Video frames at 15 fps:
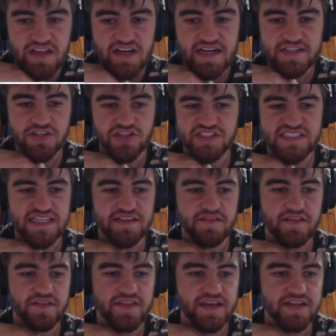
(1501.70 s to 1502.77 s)
I don't
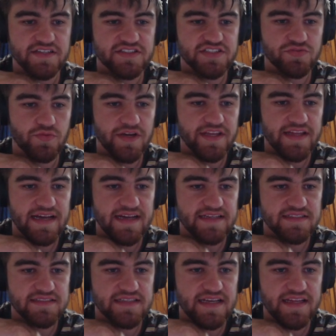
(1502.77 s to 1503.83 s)
think Sweet
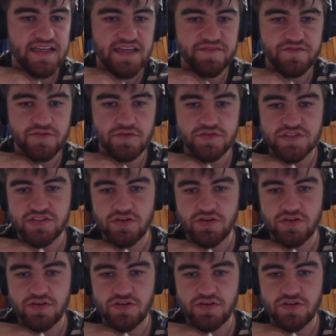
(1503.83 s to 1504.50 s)
has any influence